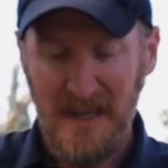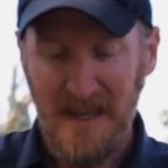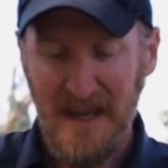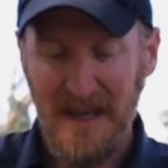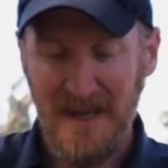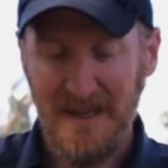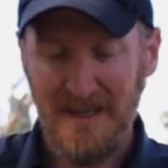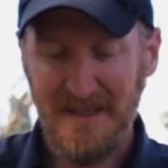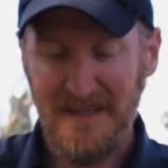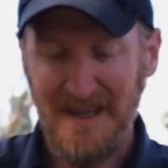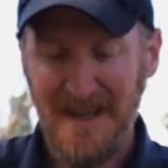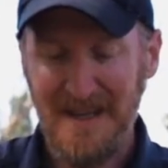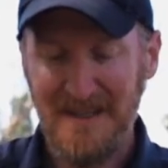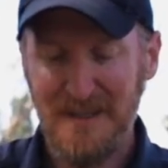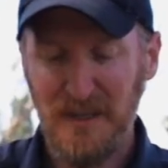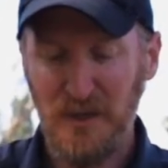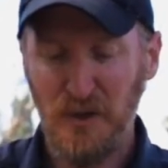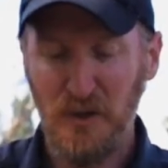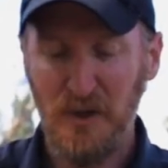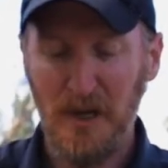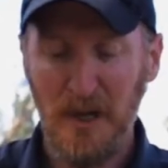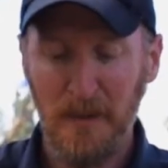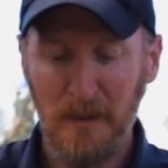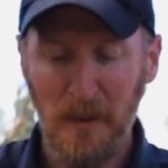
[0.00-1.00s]
and it says
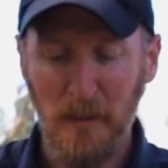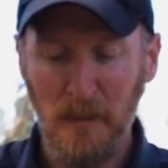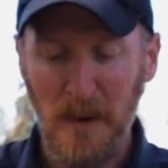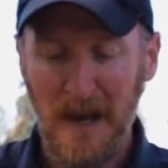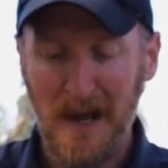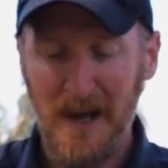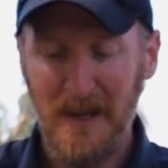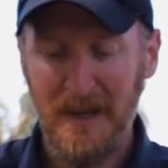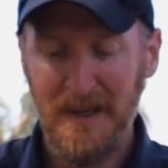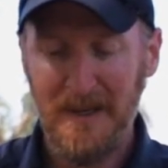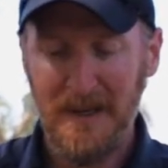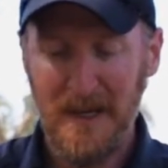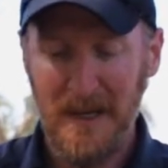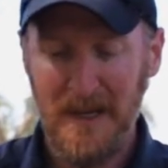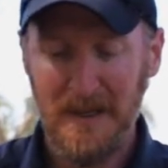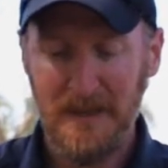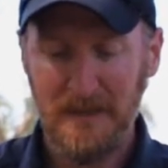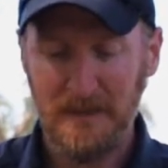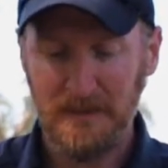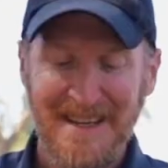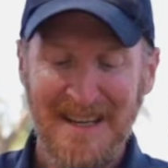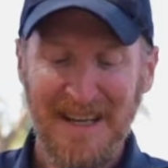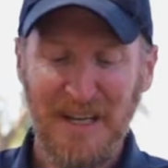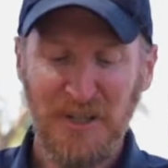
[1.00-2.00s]
it'll come about, and
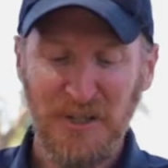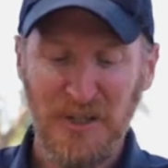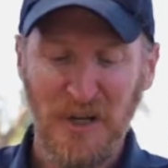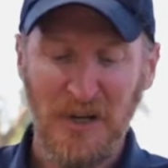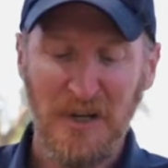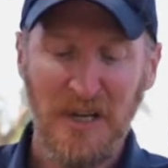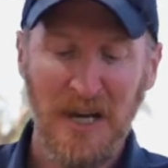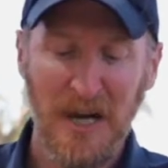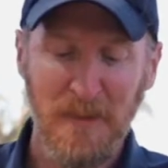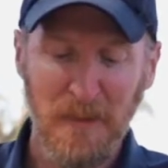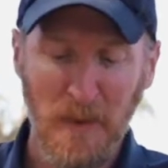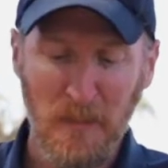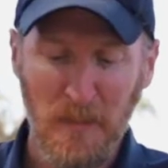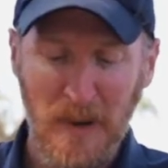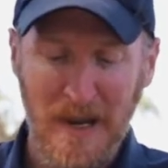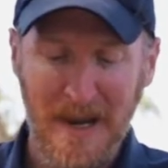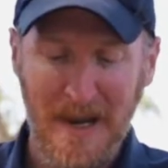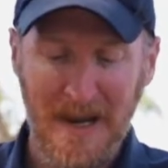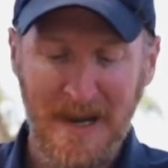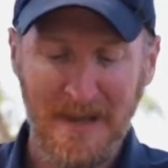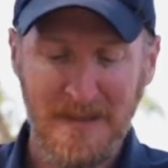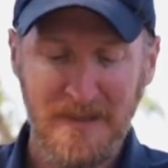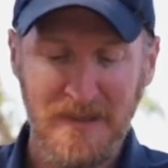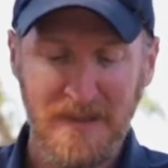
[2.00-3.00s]
that it shall come a
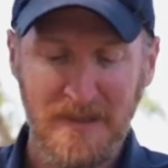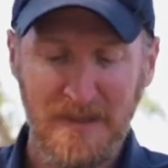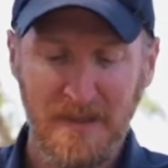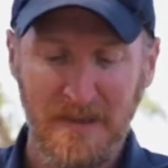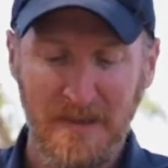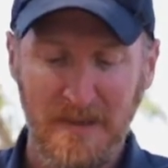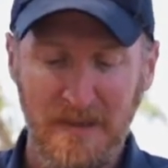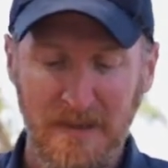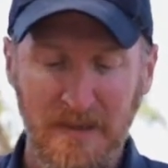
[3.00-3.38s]
pass